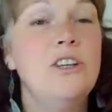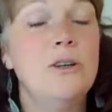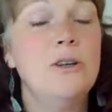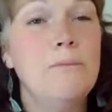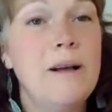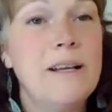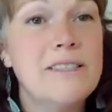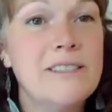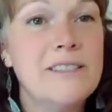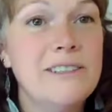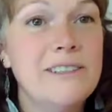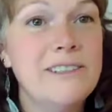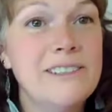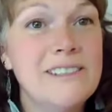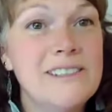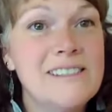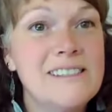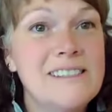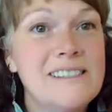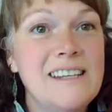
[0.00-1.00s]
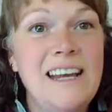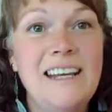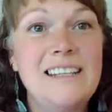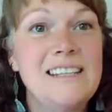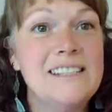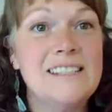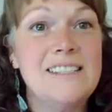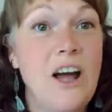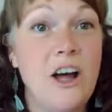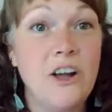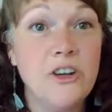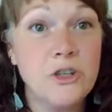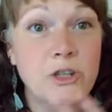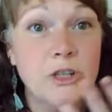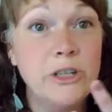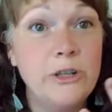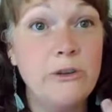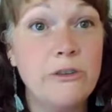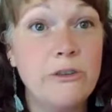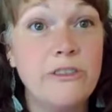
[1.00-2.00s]
muscles, it's
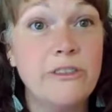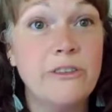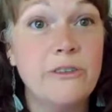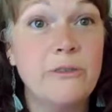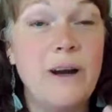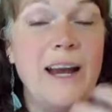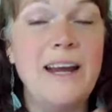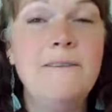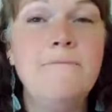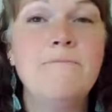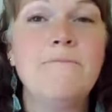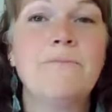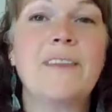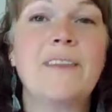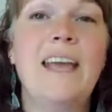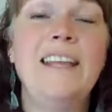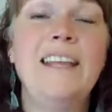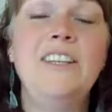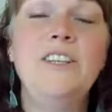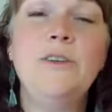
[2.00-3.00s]
not truth, right?